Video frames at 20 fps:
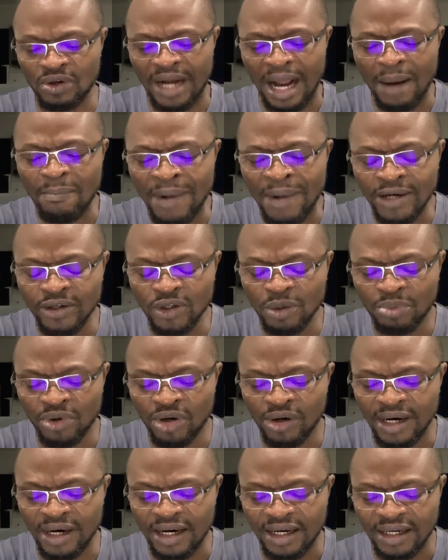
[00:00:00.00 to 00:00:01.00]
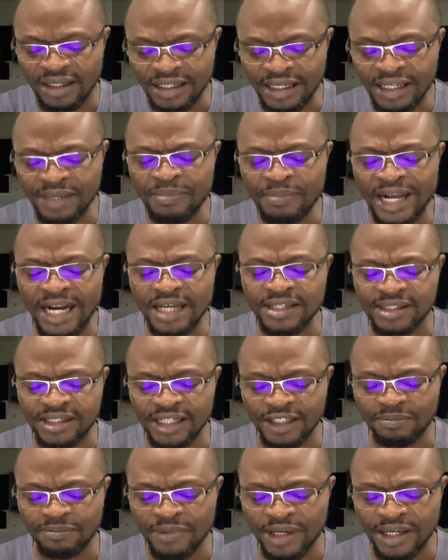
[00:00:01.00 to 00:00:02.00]
on Armando Broa. He made a
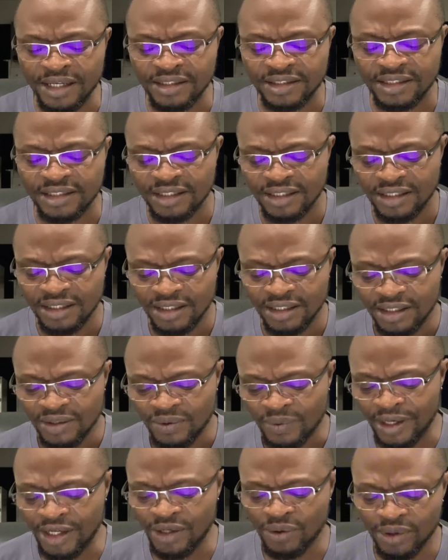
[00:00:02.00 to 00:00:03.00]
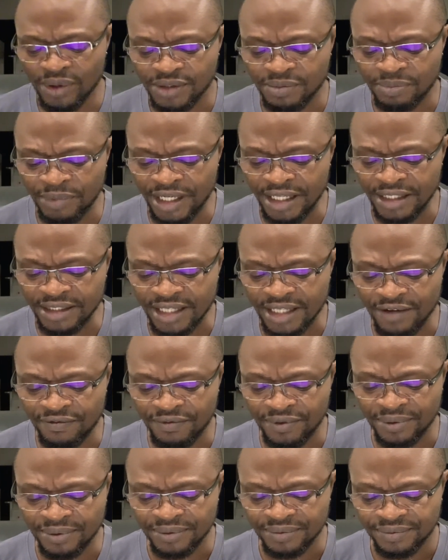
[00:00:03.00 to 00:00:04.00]
statement when he was being
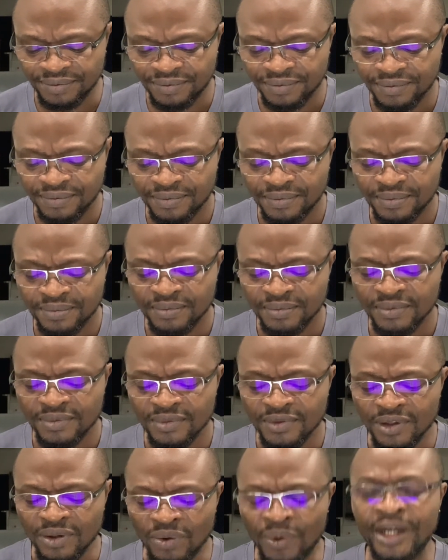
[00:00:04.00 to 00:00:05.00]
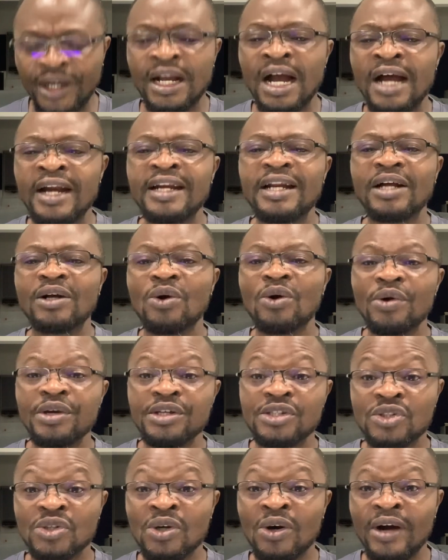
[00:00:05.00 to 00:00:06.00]
interviewed regarding the goal he
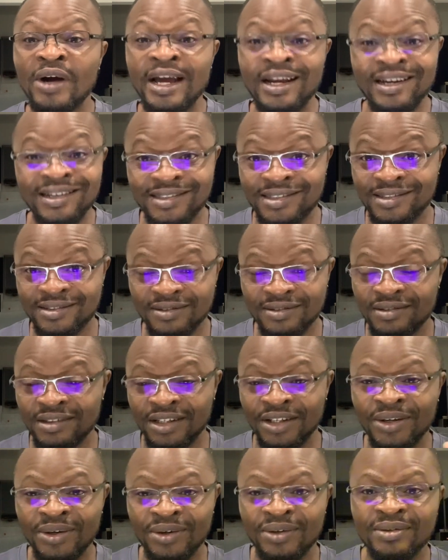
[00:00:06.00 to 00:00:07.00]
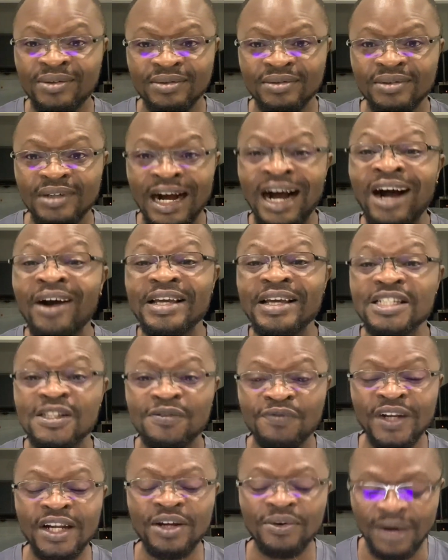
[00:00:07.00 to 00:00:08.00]
scored and his, how
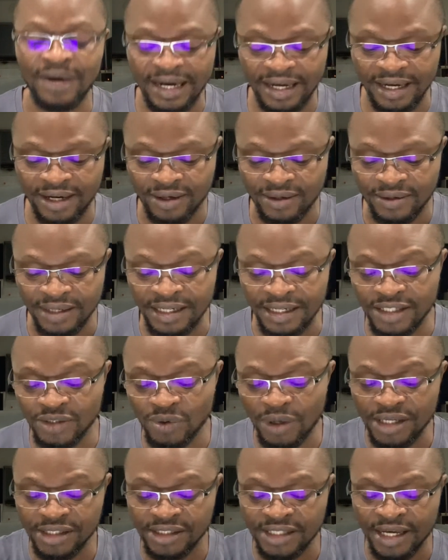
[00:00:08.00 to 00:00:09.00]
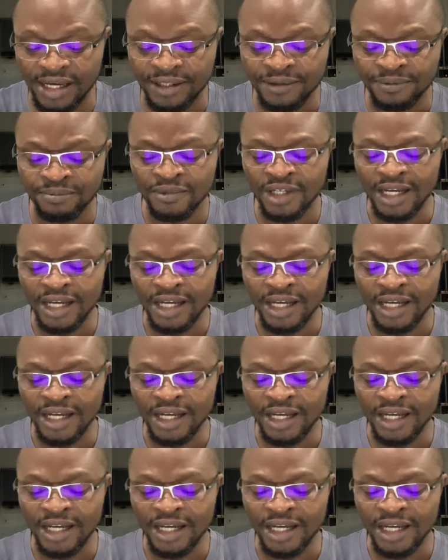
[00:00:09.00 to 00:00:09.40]
he's feeling right now. And this is what he said.